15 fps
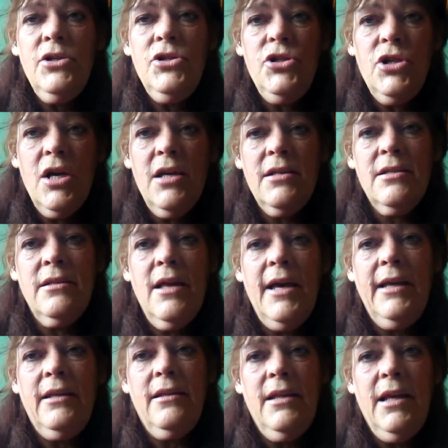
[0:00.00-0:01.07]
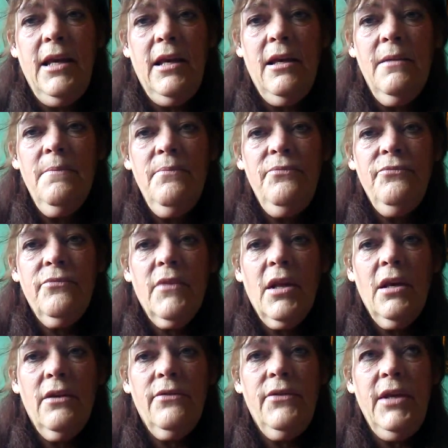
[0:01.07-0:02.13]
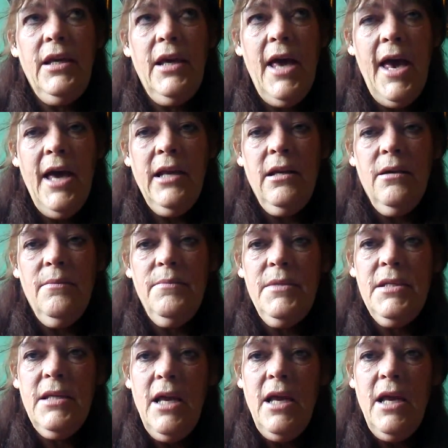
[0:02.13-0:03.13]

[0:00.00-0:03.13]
Just like the, the atoms